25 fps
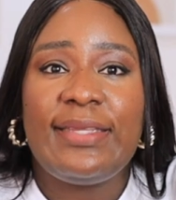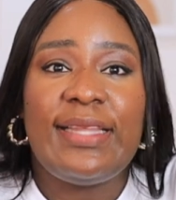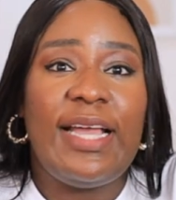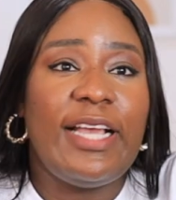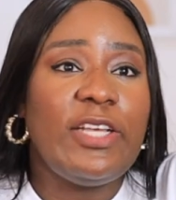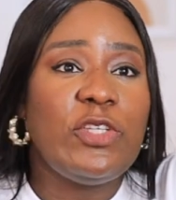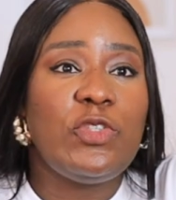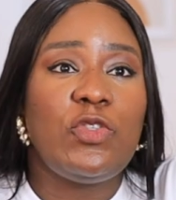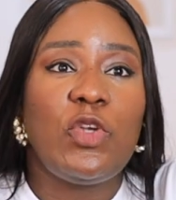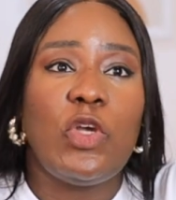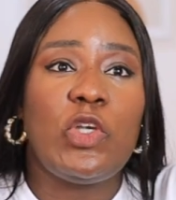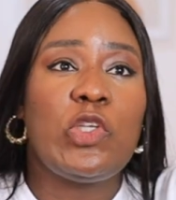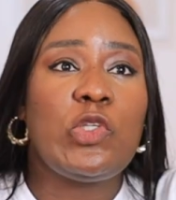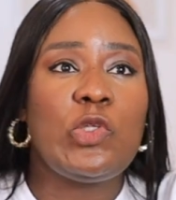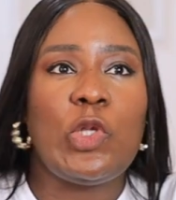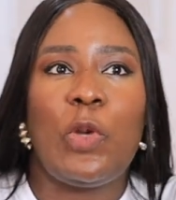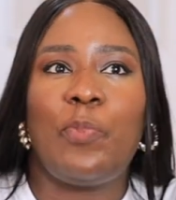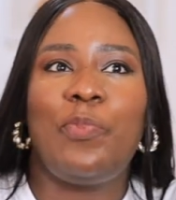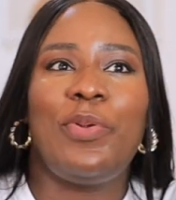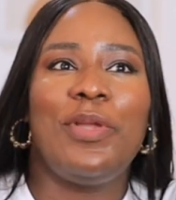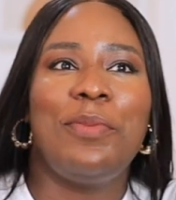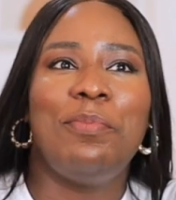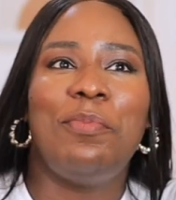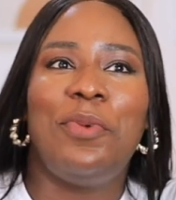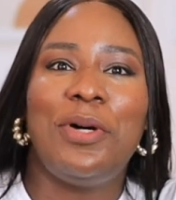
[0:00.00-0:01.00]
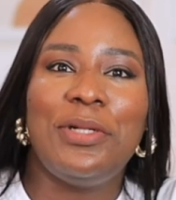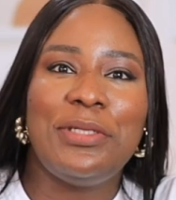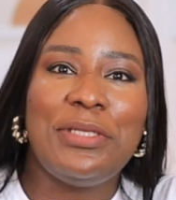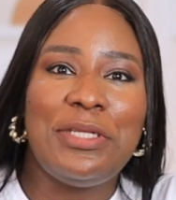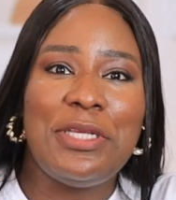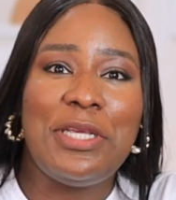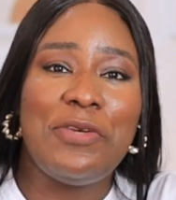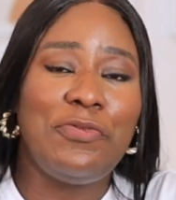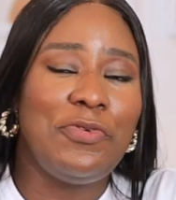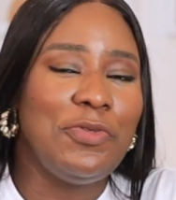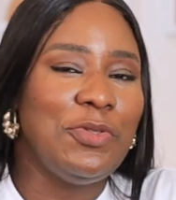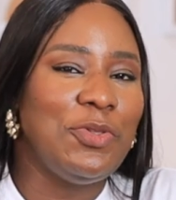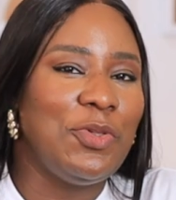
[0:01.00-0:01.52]
that is just chopping money,
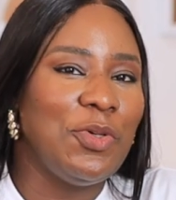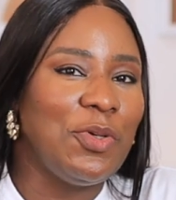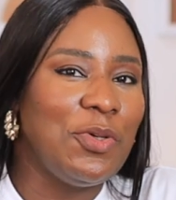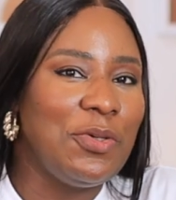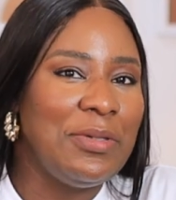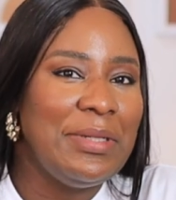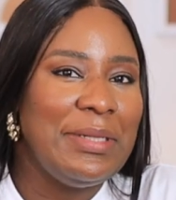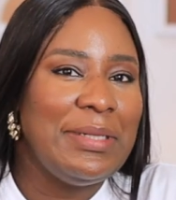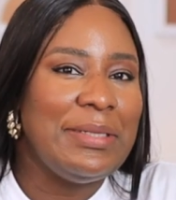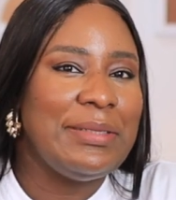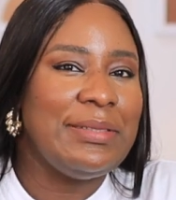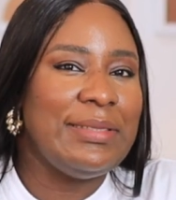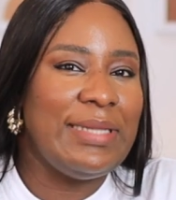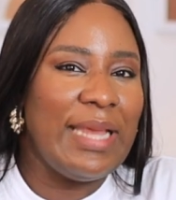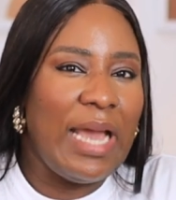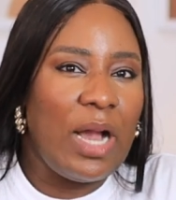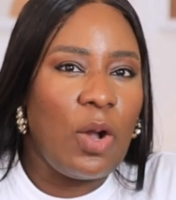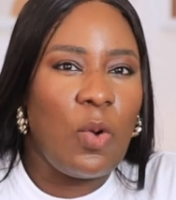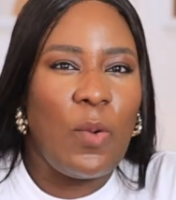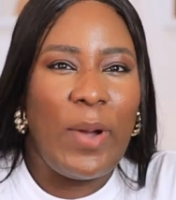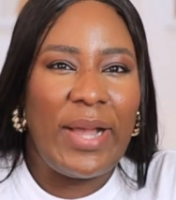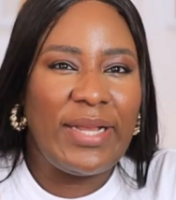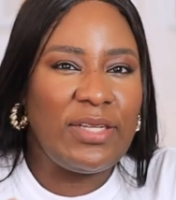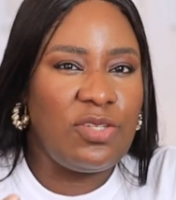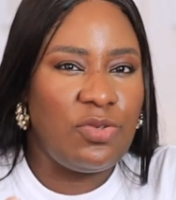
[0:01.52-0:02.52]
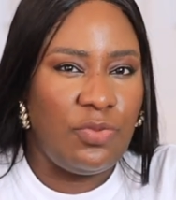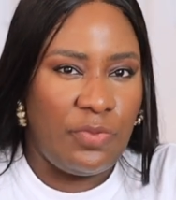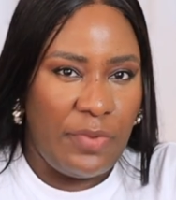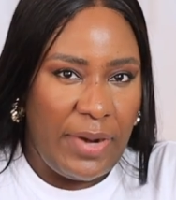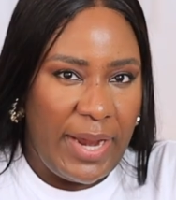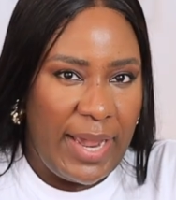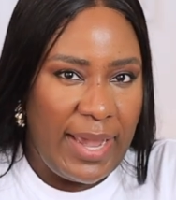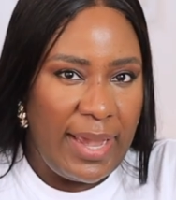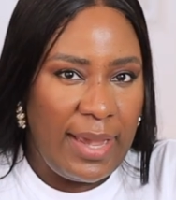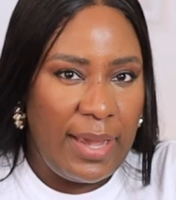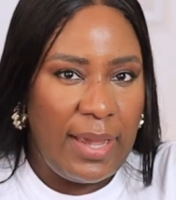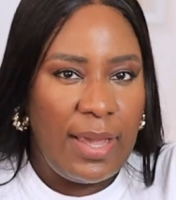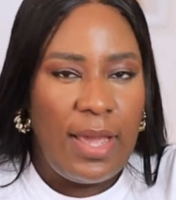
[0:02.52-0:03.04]
even though they are quite
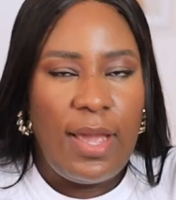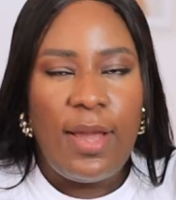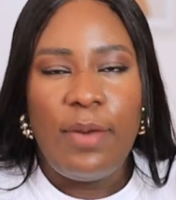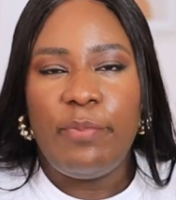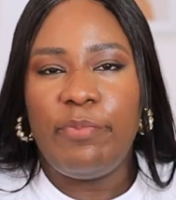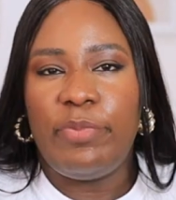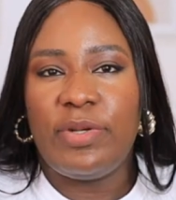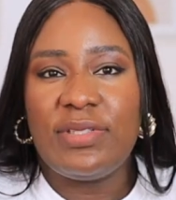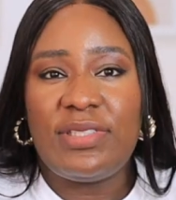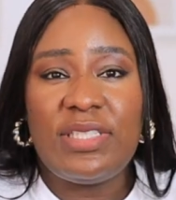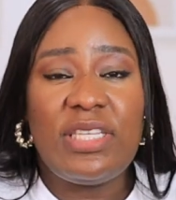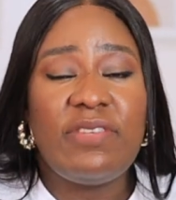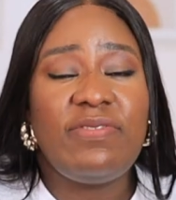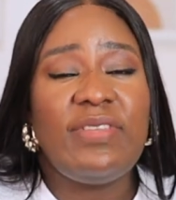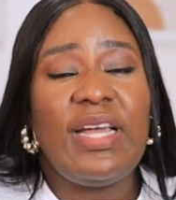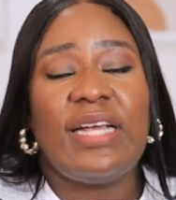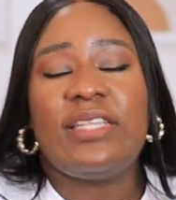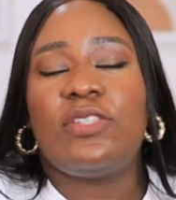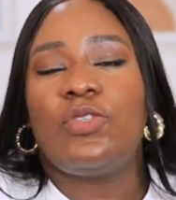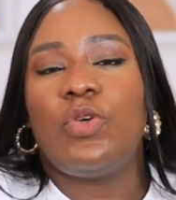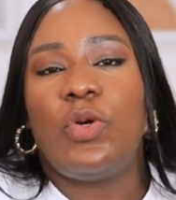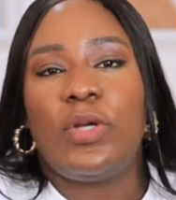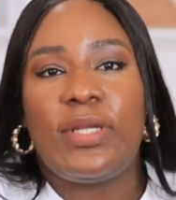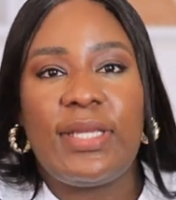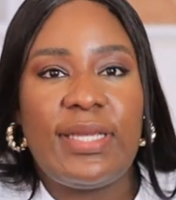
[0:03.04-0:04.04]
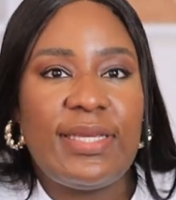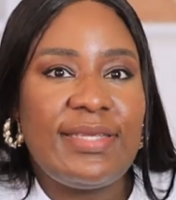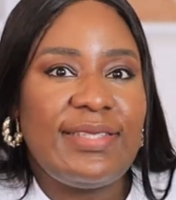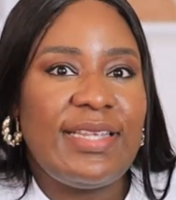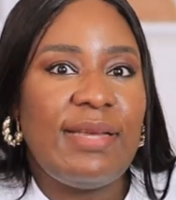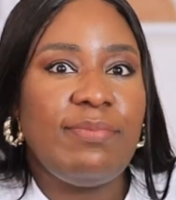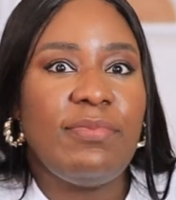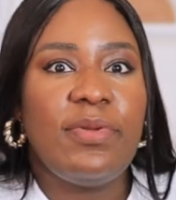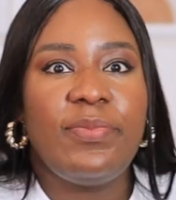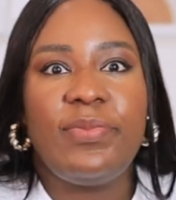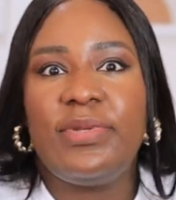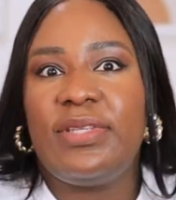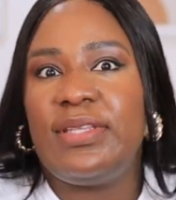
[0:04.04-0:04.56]
rare, but if that's your case,
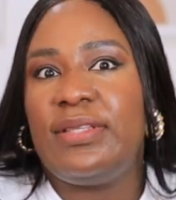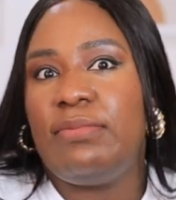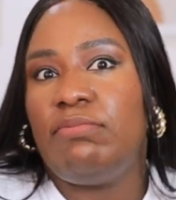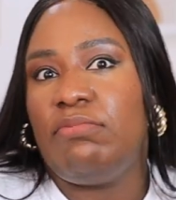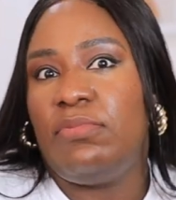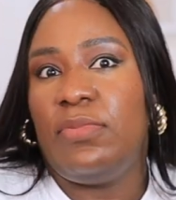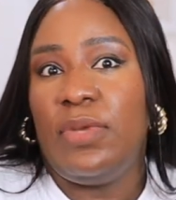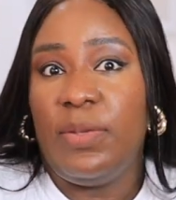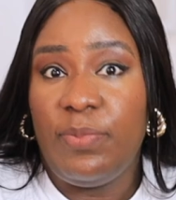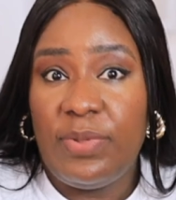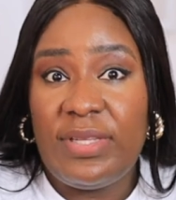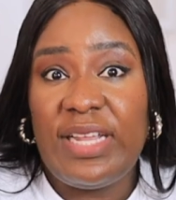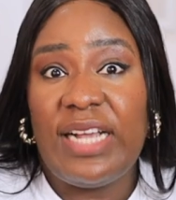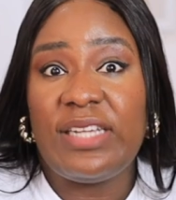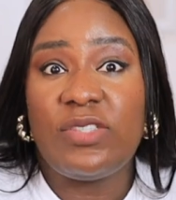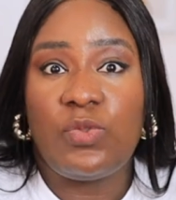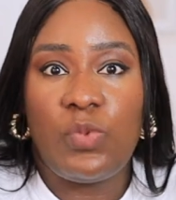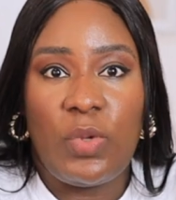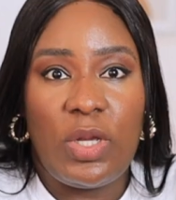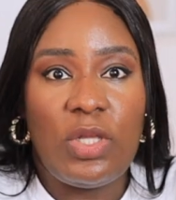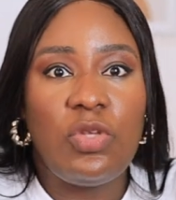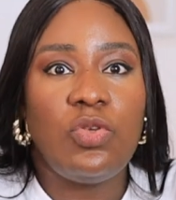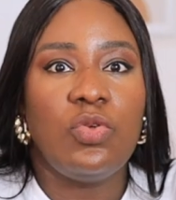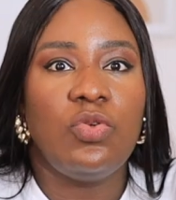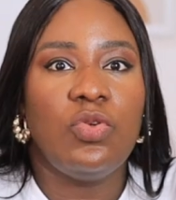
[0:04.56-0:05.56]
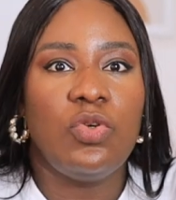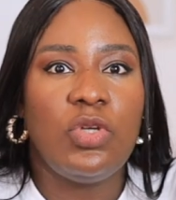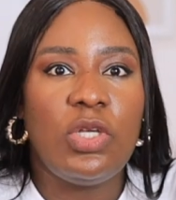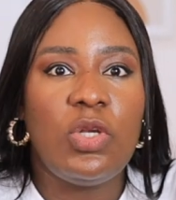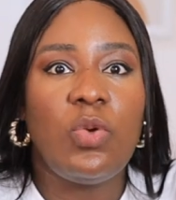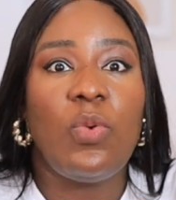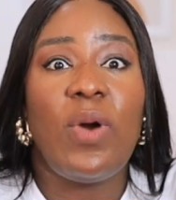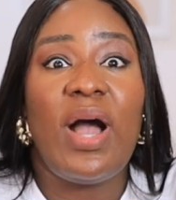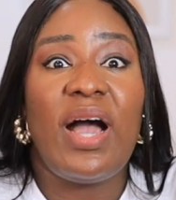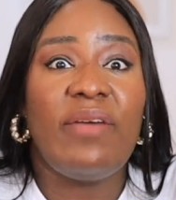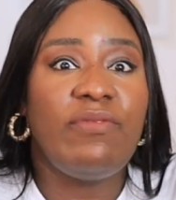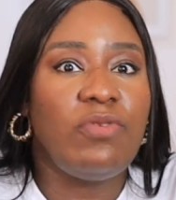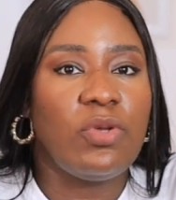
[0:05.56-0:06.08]
then maybe that's when, you know, he
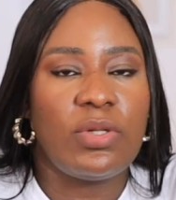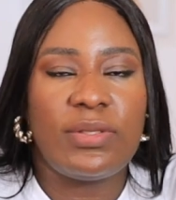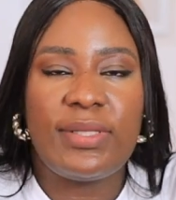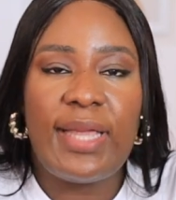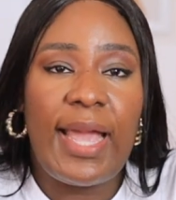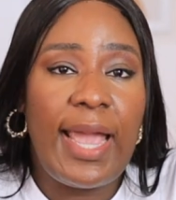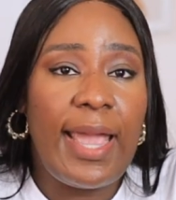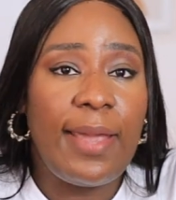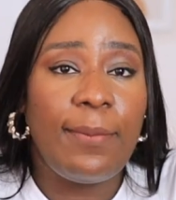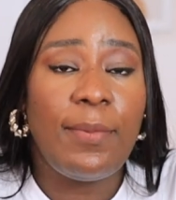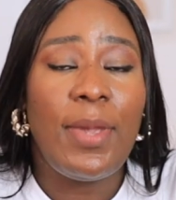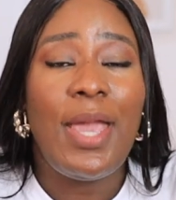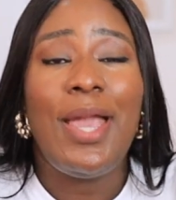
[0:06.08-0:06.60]
will have your time.